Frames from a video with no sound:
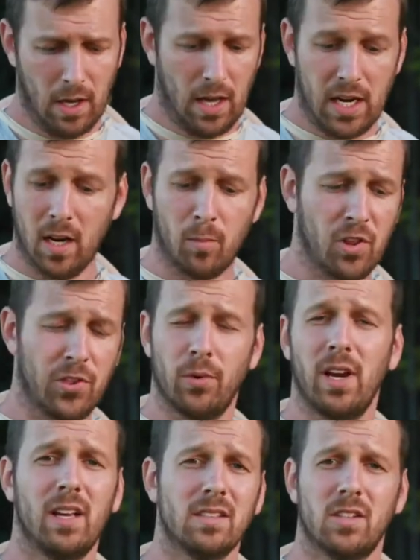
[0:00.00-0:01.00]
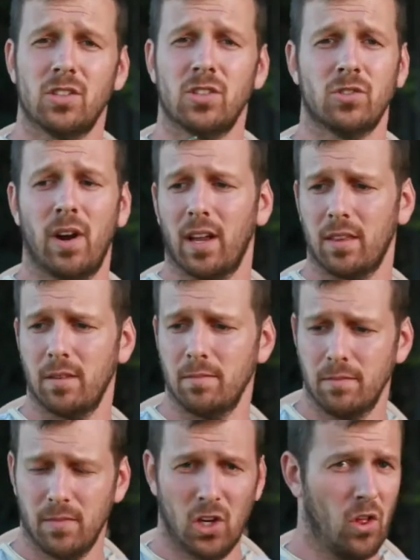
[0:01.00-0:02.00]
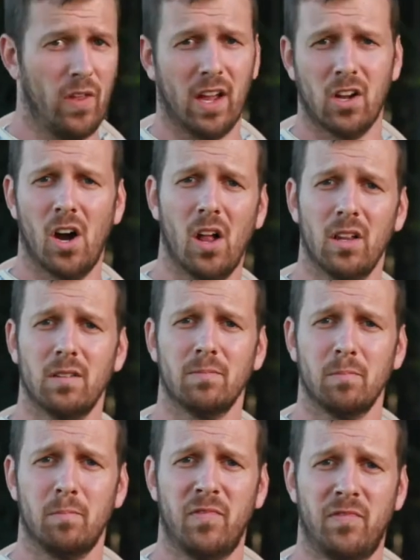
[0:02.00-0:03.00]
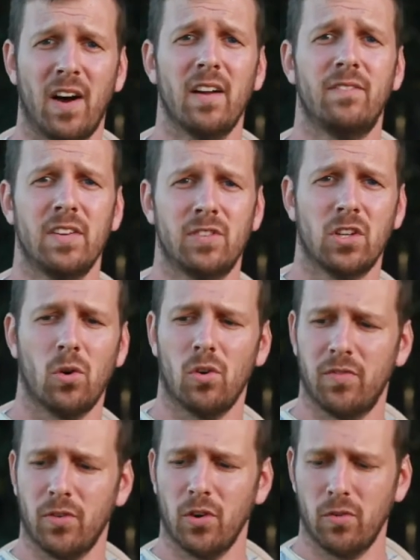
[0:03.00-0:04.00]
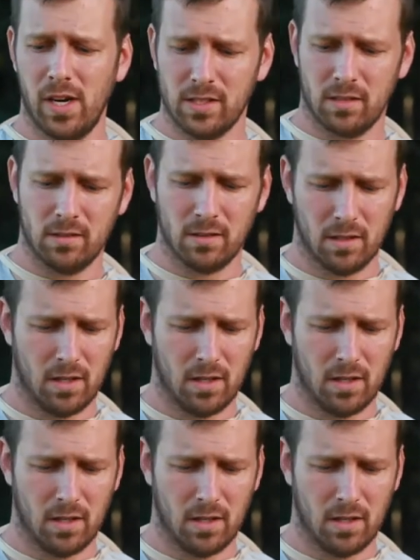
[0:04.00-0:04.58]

And number three is the strength. You know, they call it 550 cord for a reason.